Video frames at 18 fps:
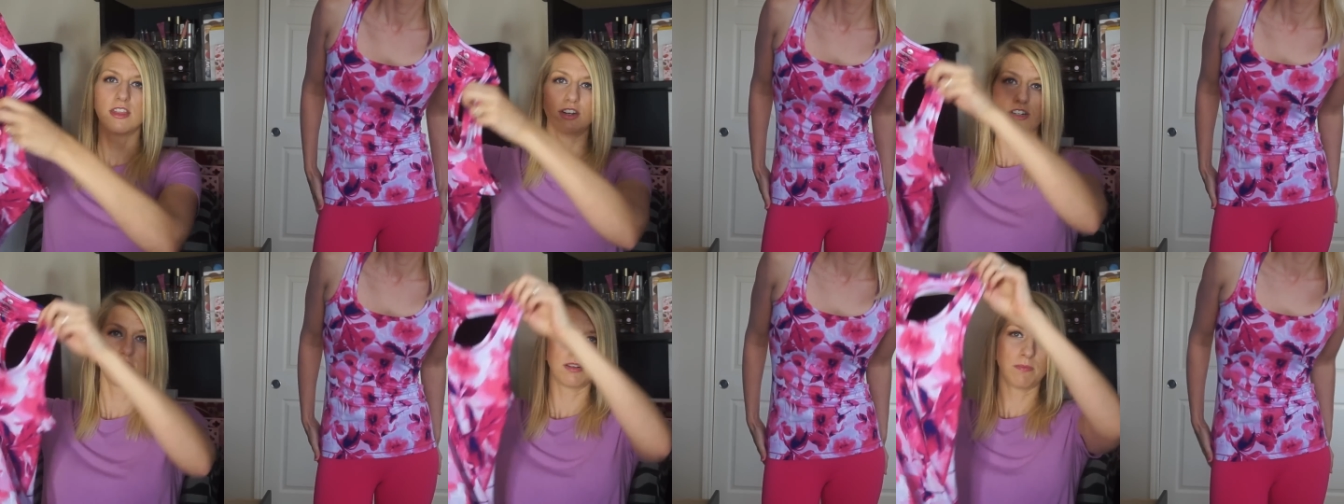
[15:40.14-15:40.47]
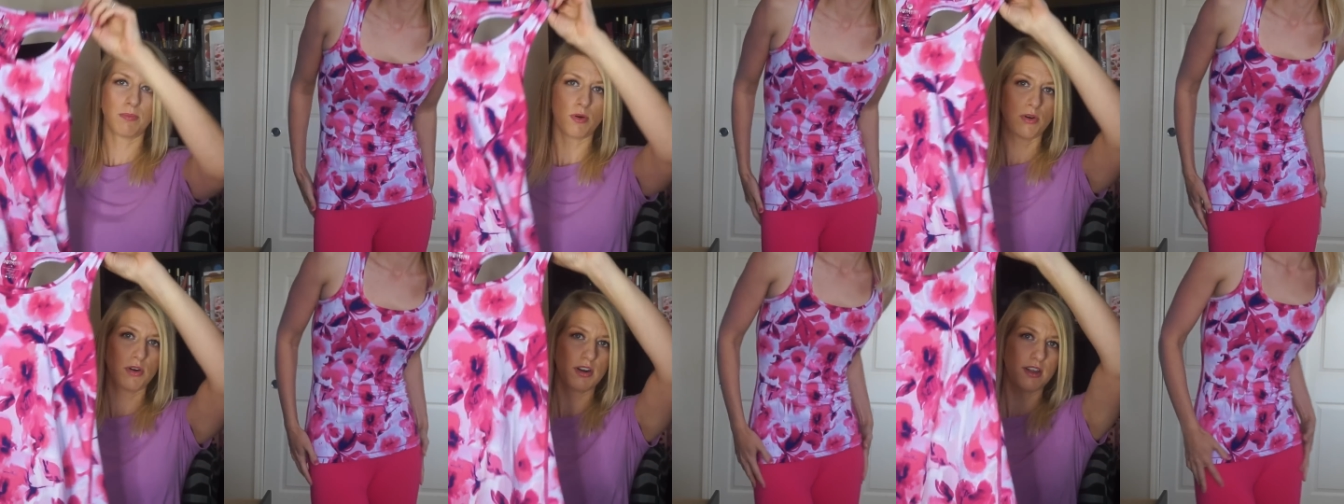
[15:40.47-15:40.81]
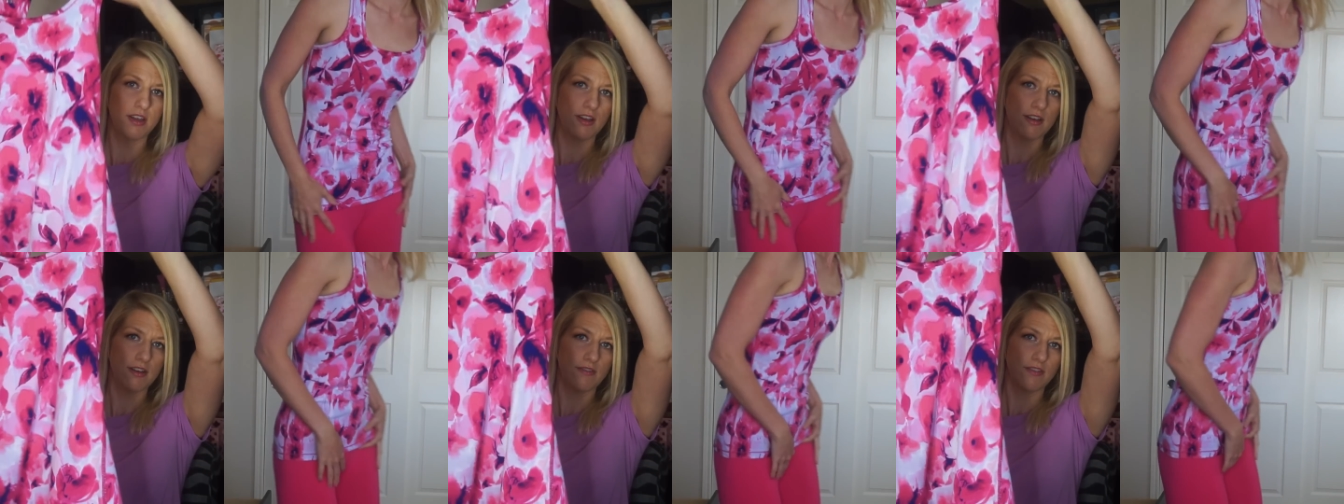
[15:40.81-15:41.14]
they're
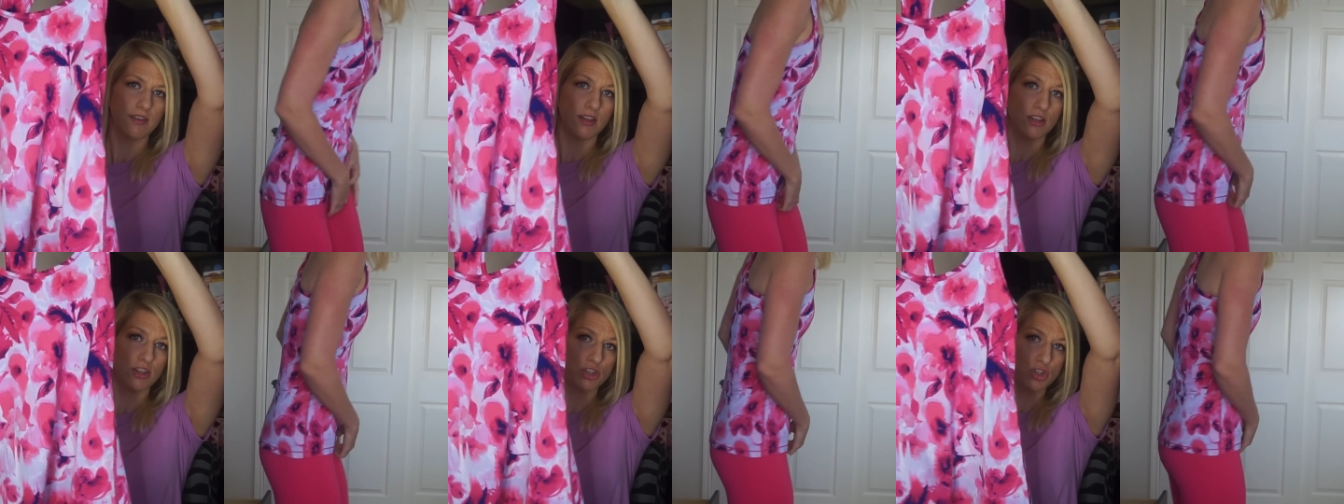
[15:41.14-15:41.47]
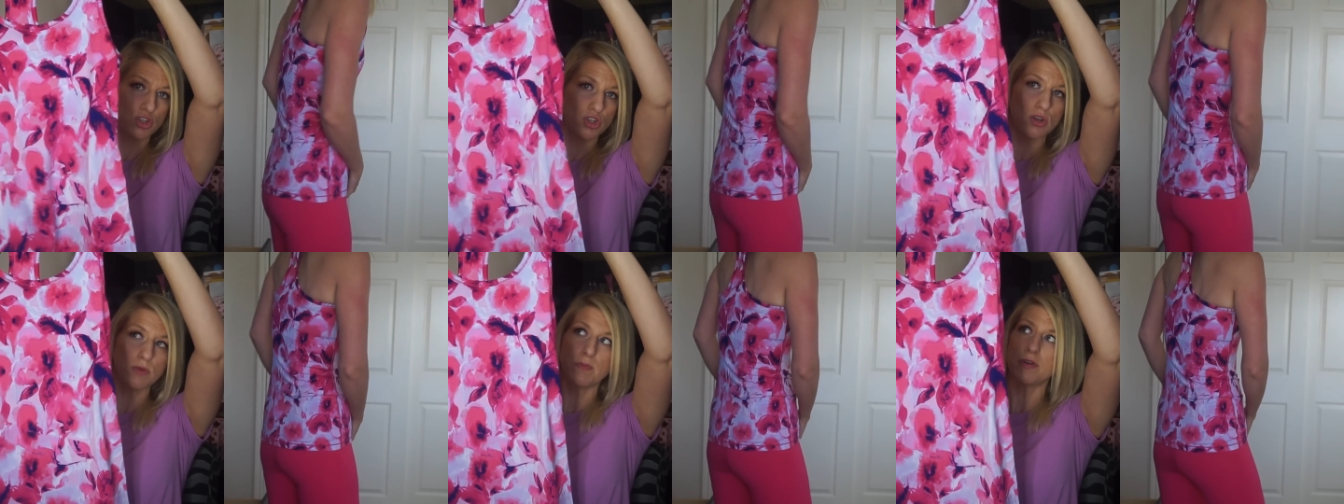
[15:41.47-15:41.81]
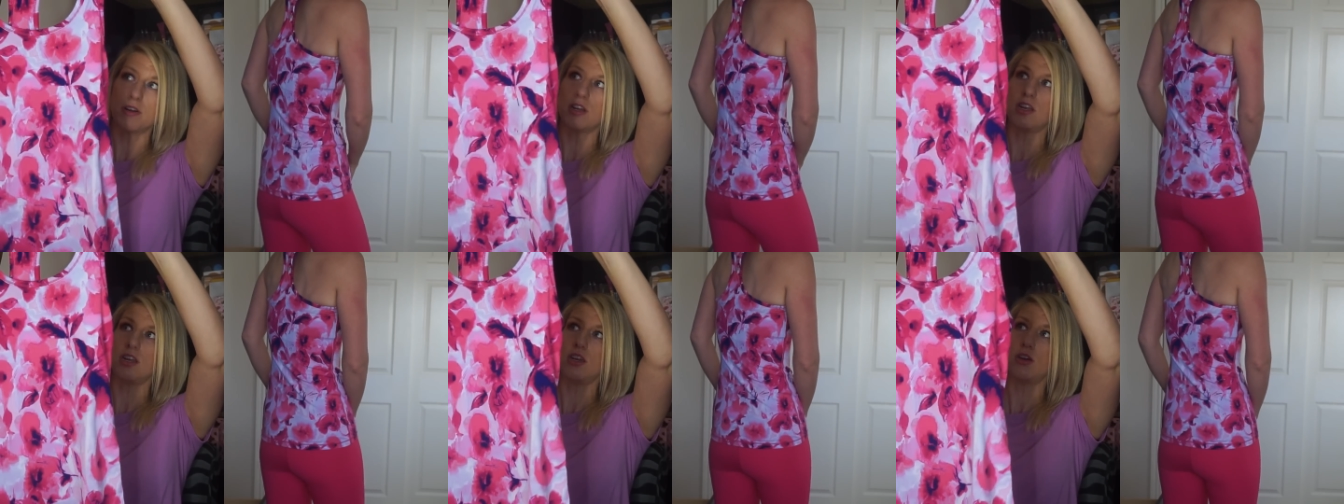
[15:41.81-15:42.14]
supportive,
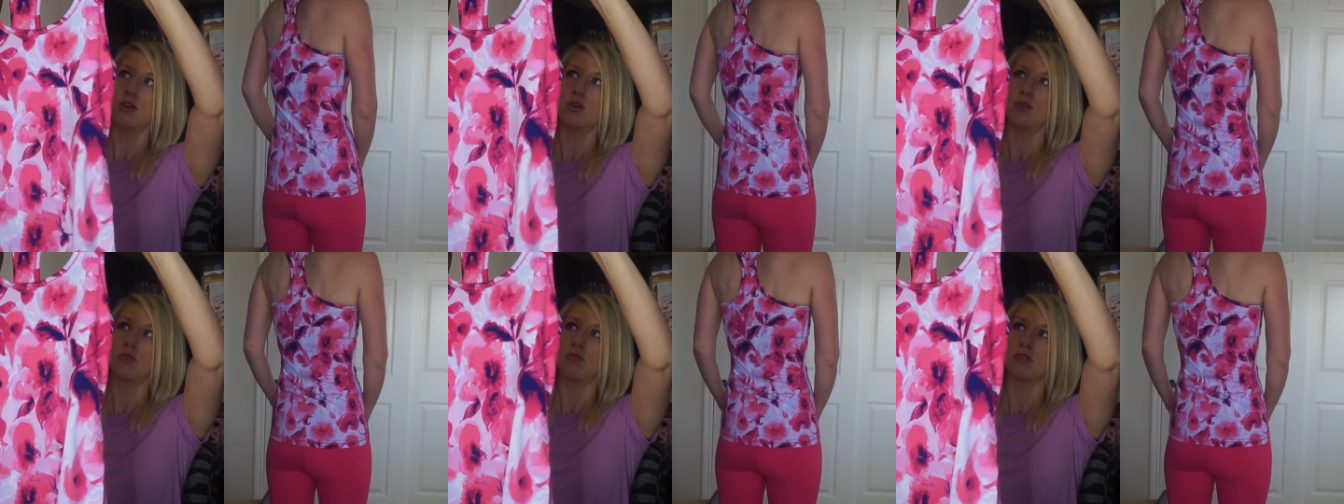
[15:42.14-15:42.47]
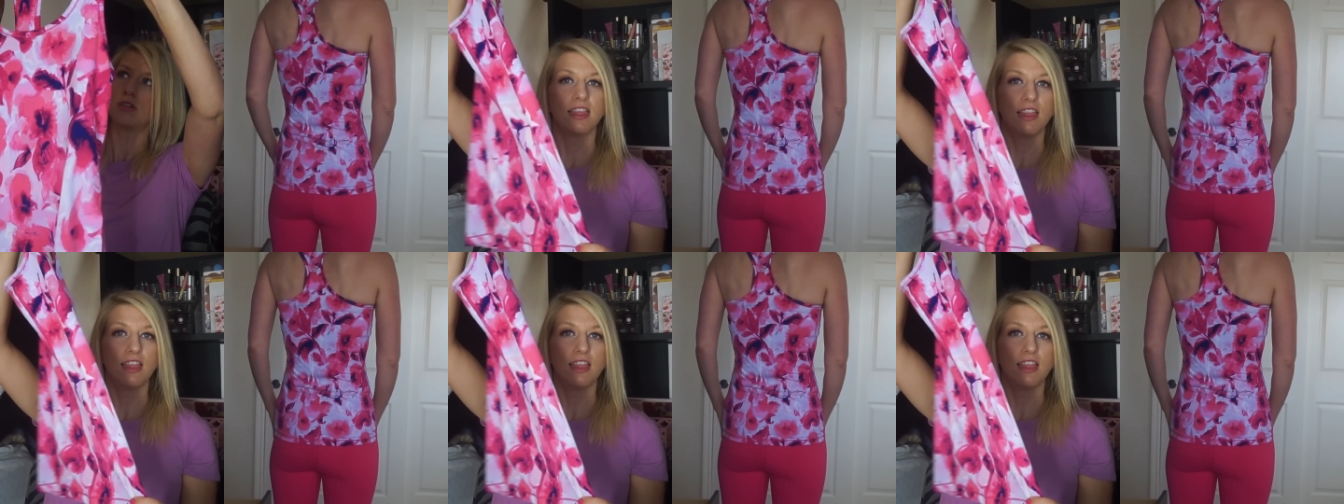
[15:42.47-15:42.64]
super cute,